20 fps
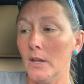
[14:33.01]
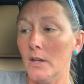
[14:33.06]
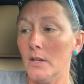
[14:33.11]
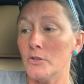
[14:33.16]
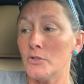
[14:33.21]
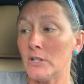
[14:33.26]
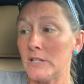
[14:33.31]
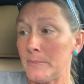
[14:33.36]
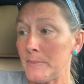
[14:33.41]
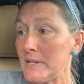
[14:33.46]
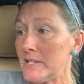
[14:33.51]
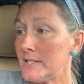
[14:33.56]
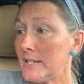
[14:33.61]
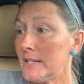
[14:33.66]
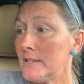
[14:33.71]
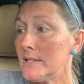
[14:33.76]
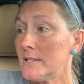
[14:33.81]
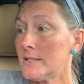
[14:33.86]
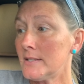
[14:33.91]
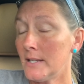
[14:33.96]
So let me
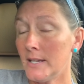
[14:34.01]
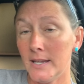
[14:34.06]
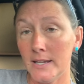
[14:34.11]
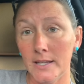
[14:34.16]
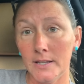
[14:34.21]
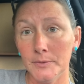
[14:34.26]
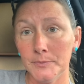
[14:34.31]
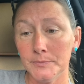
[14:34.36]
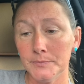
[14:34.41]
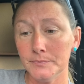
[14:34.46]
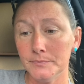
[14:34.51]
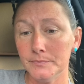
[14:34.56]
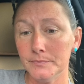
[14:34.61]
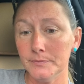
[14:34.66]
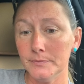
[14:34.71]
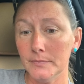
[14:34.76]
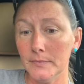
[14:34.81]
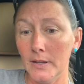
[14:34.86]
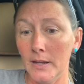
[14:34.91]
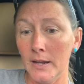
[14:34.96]
say this again,
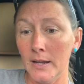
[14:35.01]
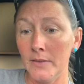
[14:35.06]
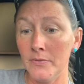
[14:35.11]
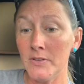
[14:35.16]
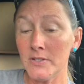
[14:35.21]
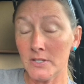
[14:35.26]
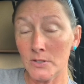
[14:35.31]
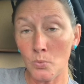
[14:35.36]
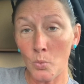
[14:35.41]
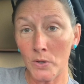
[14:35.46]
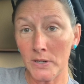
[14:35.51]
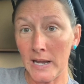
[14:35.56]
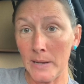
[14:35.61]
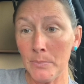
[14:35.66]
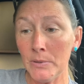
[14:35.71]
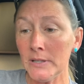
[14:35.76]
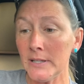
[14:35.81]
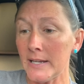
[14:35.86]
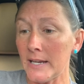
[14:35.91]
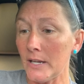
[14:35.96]
and this is what I
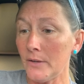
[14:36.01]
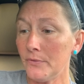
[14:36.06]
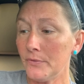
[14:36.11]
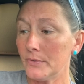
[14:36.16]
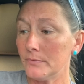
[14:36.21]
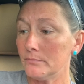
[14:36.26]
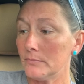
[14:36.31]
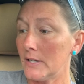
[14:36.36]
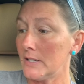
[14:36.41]
believe.